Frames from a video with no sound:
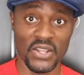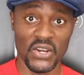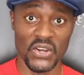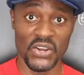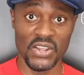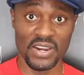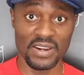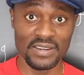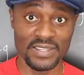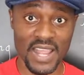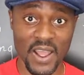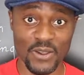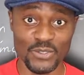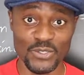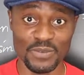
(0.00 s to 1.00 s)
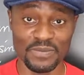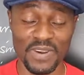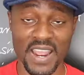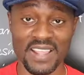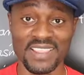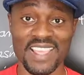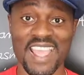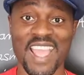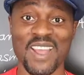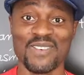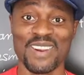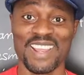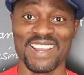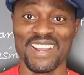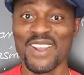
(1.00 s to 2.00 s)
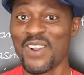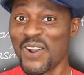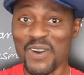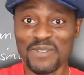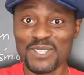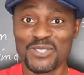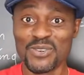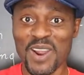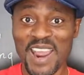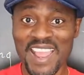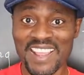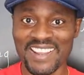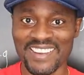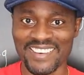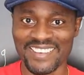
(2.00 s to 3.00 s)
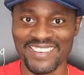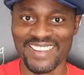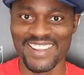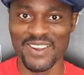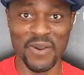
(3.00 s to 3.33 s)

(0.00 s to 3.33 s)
learned how to find the area of a triangle,